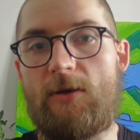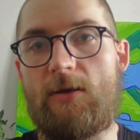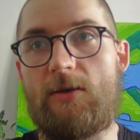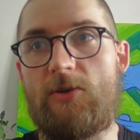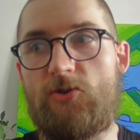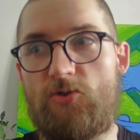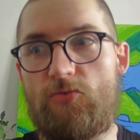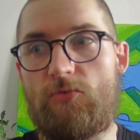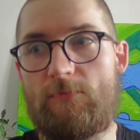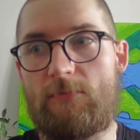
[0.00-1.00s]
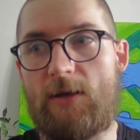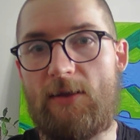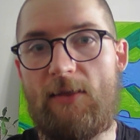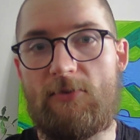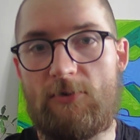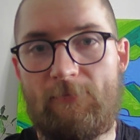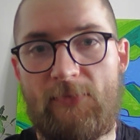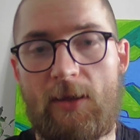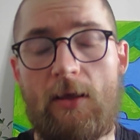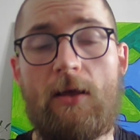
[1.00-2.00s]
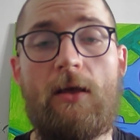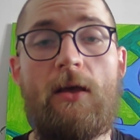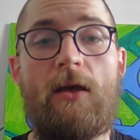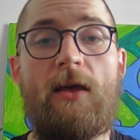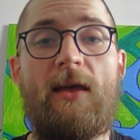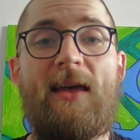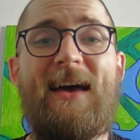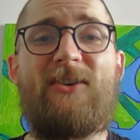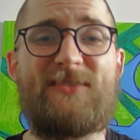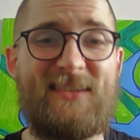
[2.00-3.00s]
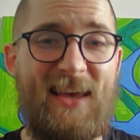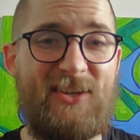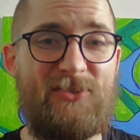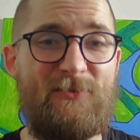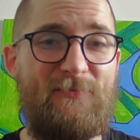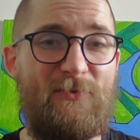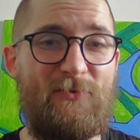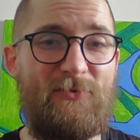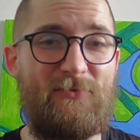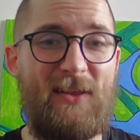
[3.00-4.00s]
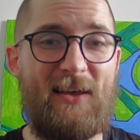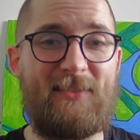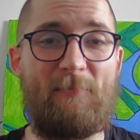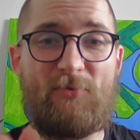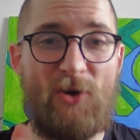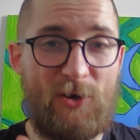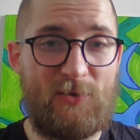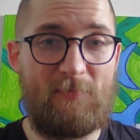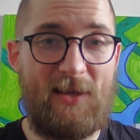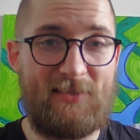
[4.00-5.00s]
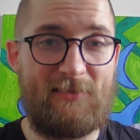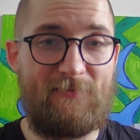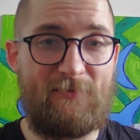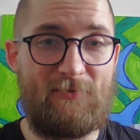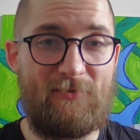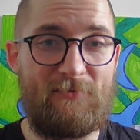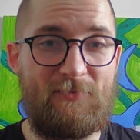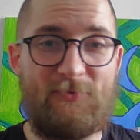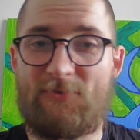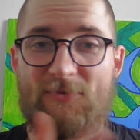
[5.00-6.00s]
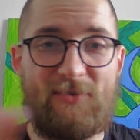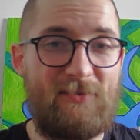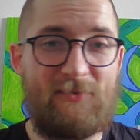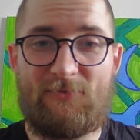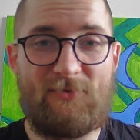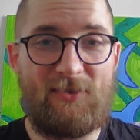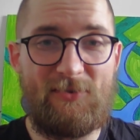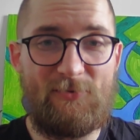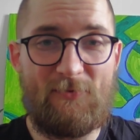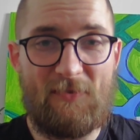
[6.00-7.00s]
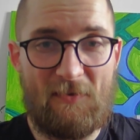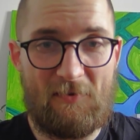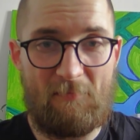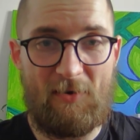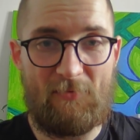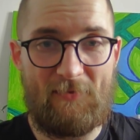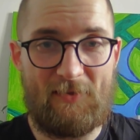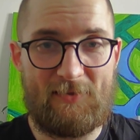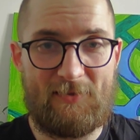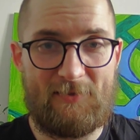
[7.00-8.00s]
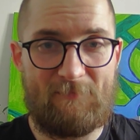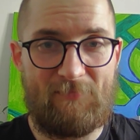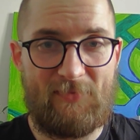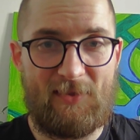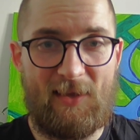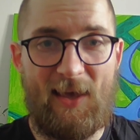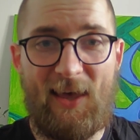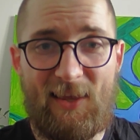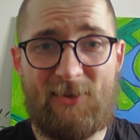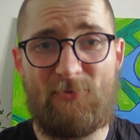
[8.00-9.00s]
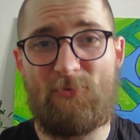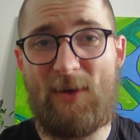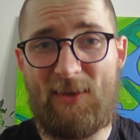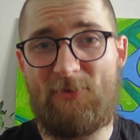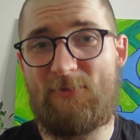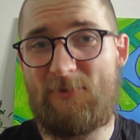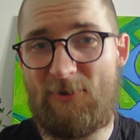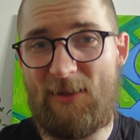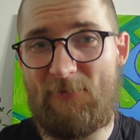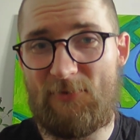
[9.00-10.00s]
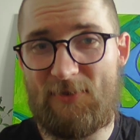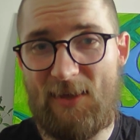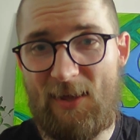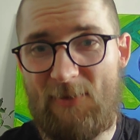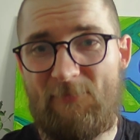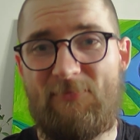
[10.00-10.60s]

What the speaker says: into another are scheduled for you, like the program does it for you. You don't need to think about this. And when you learn every day,